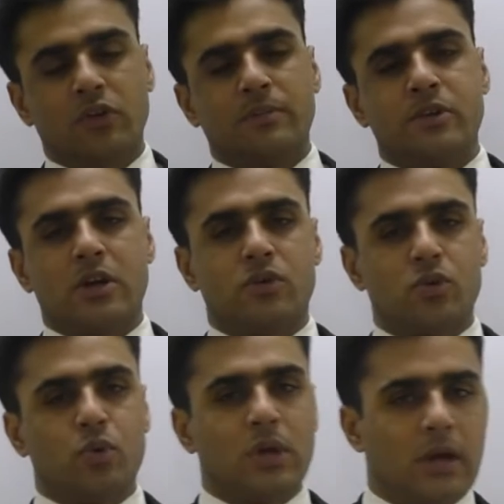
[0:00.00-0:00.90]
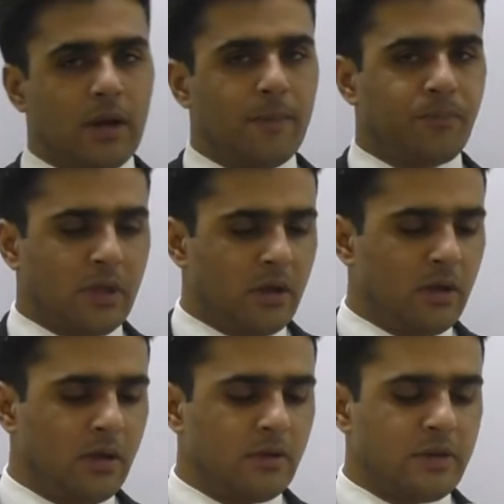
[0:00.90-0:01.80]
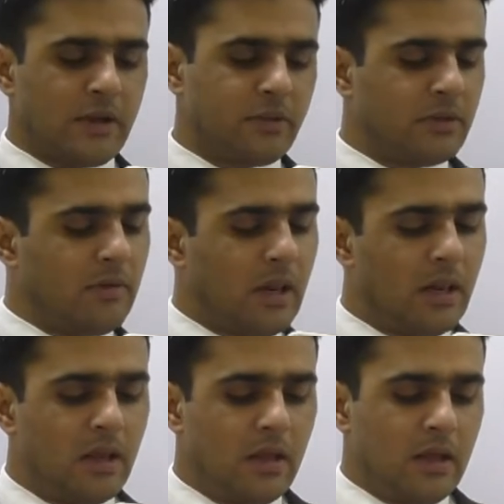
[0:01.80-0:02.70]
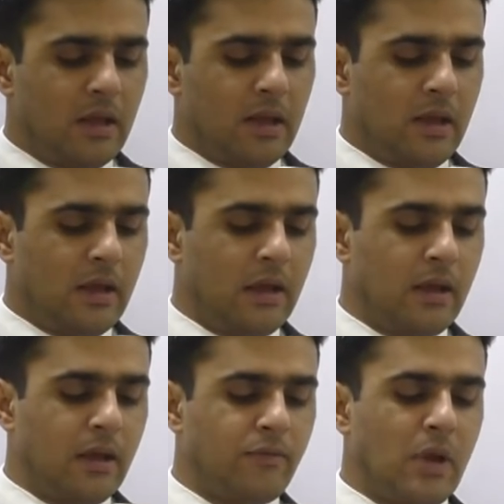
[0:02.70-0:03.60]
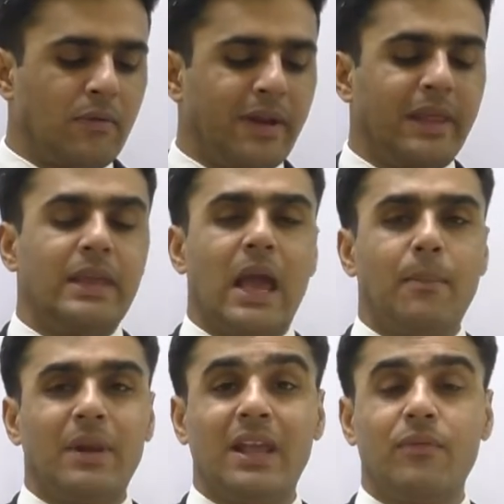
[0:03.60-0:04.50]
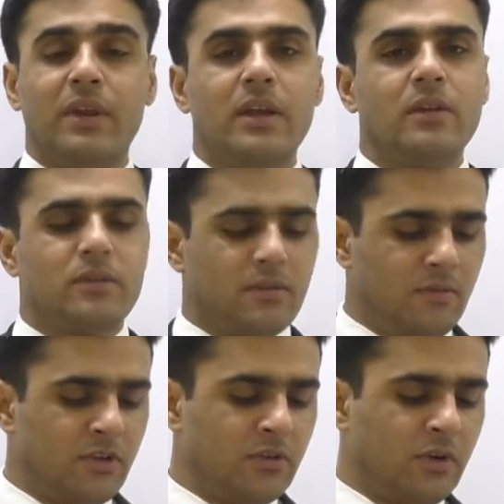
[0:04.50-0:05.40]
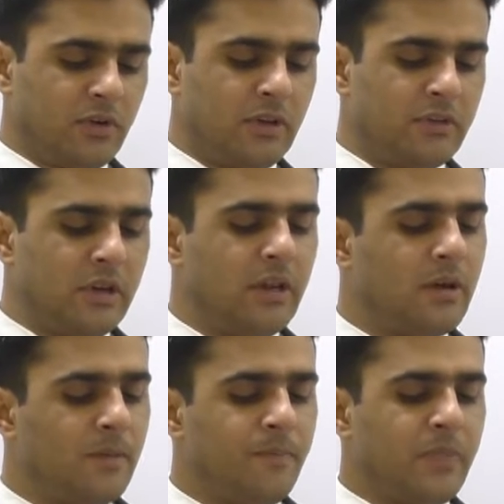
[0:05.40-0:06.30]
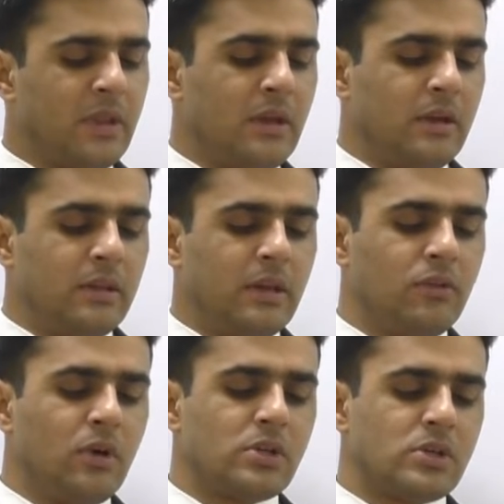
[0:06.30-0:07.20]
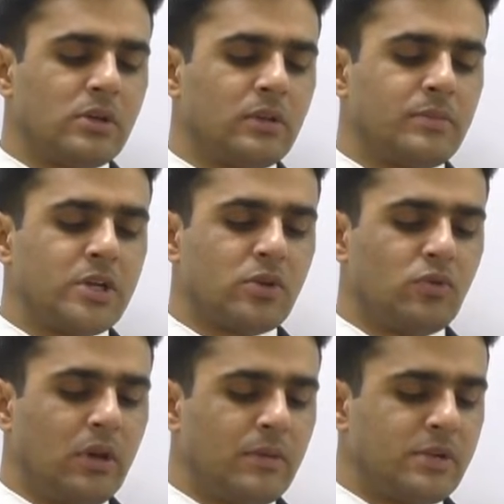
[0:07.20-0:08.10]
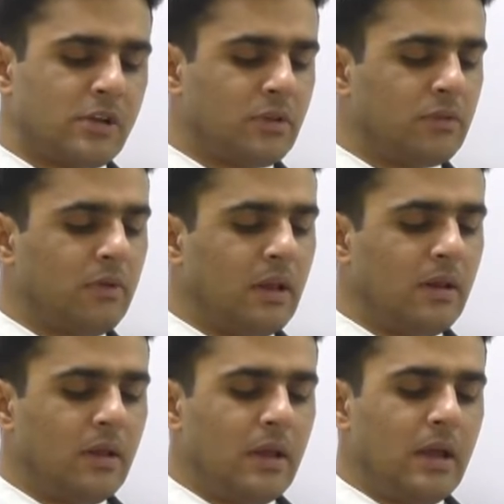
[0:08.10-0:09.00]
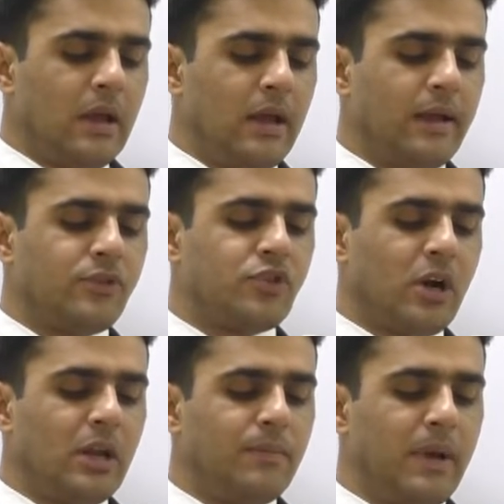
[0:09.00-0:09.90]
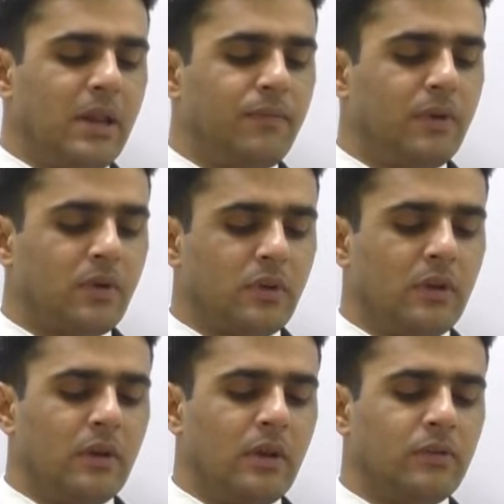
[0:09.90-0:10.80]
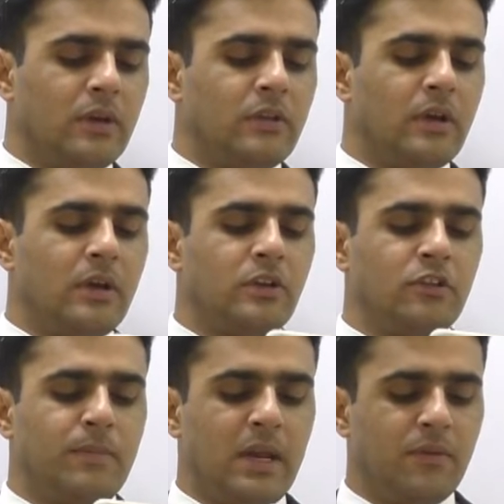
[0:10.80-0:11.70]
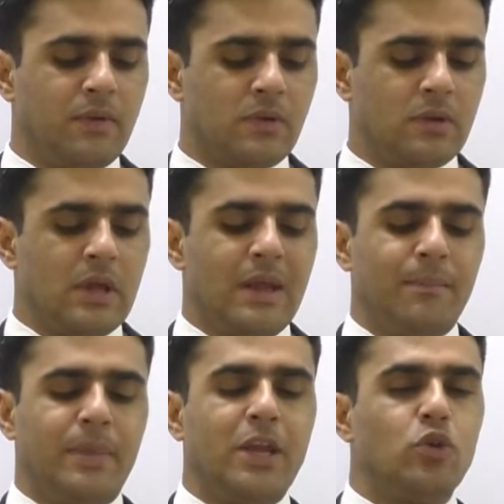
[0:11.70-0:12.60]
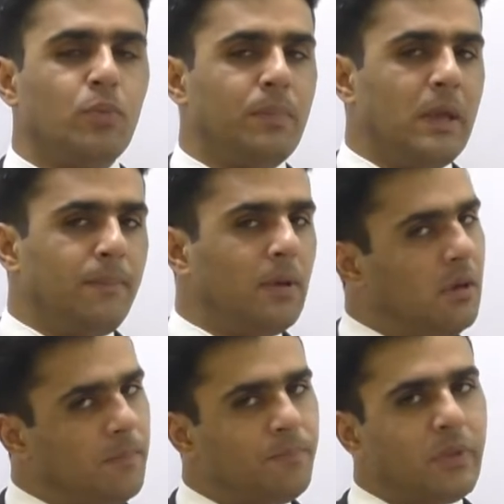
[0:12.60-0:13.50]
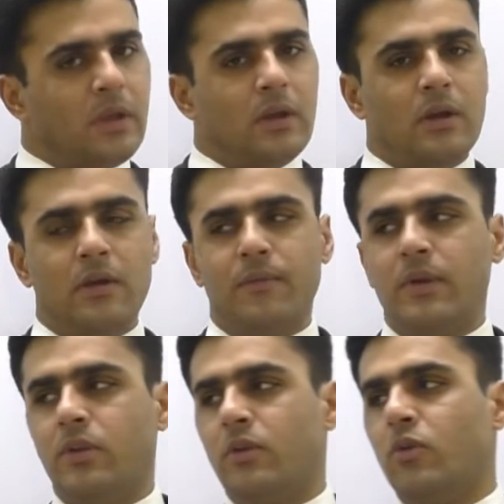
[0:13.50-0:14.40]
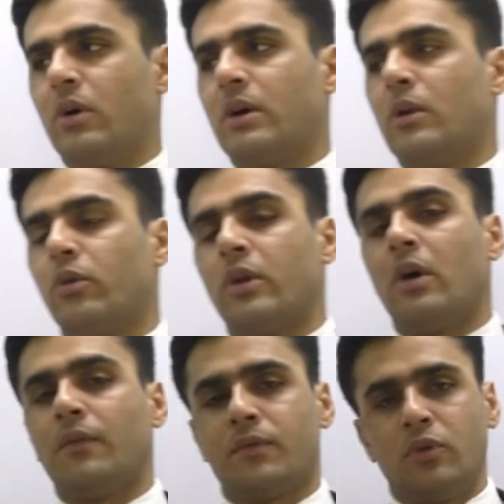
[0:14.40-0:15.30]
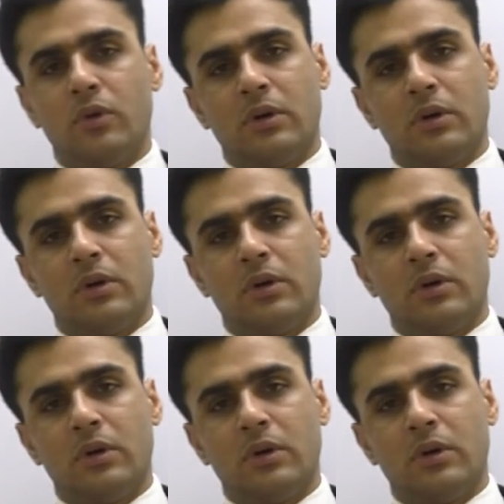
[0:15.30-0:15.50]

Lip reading: subject to the tax as well. If you have any gambling winnings which is not listed here, that is not subject to income tax as well. Child benefit, it says here, it is benefit paid to people when you are looking after